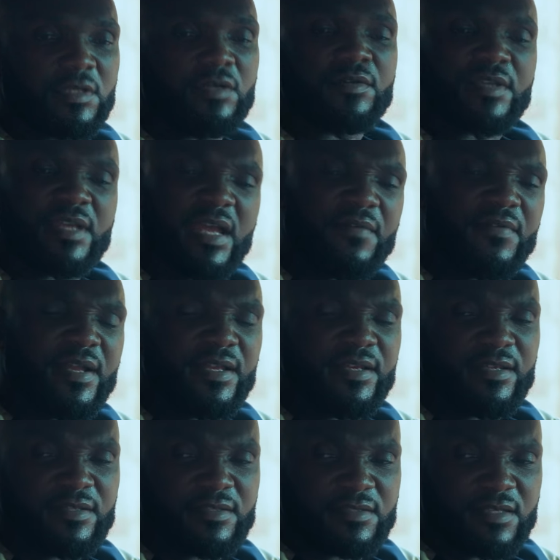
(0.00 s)
Okay, I've
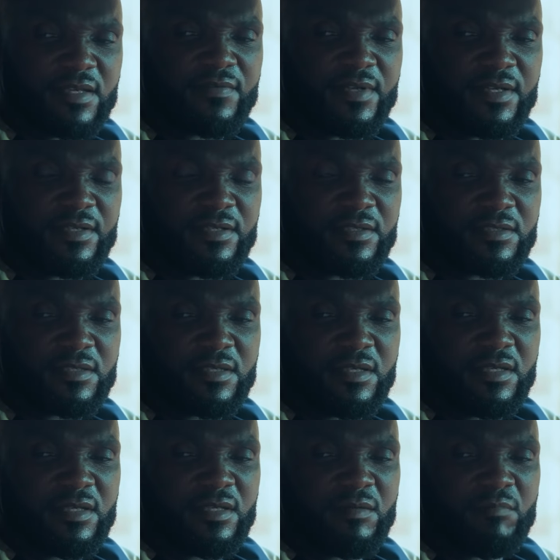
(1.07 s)
heard it.
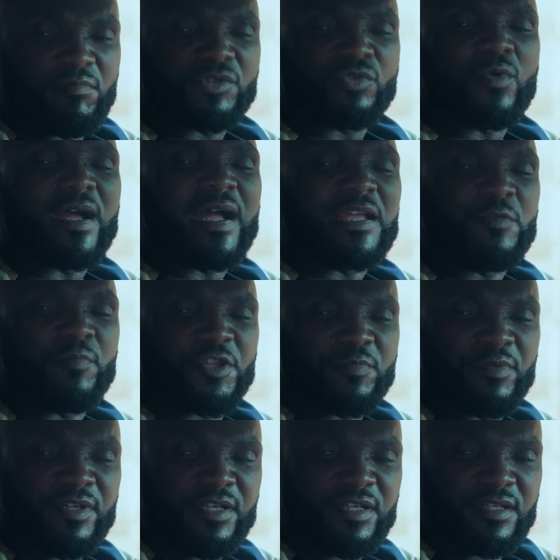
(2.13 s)
But why are you
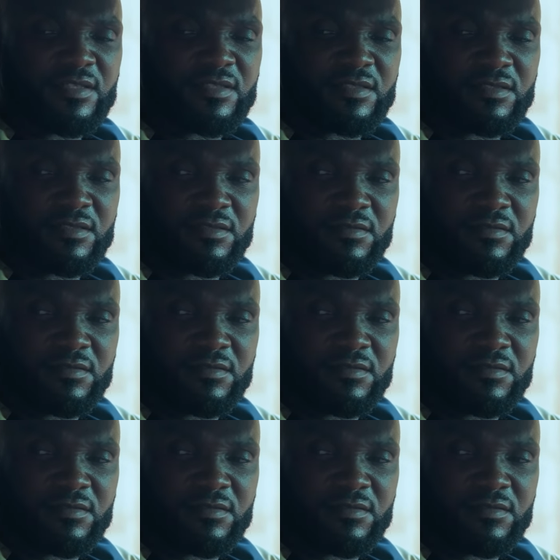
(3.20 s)
postponing it?